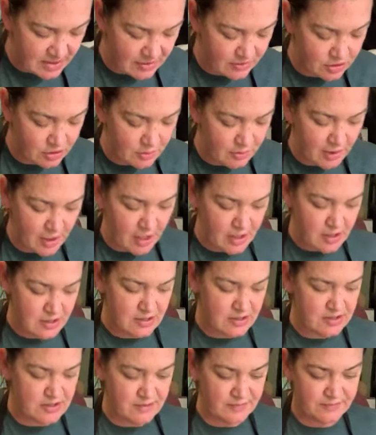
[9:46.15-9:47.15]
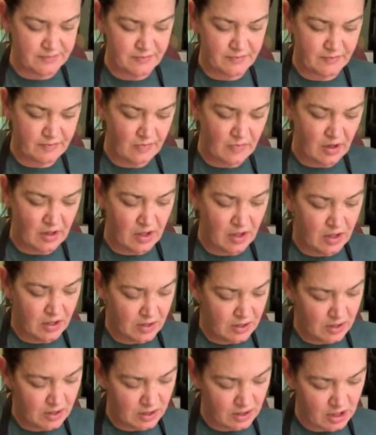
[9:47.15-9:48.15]
down in your box.
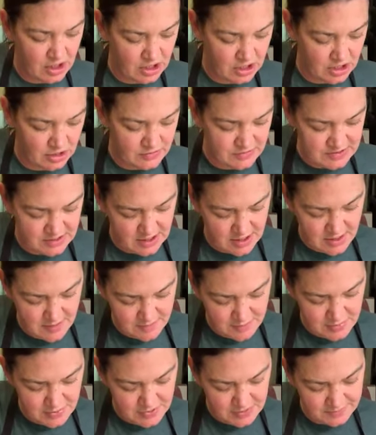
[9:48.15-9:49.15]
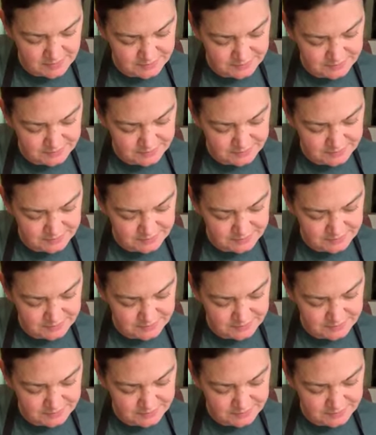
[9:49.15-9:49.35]
You're going to close it up.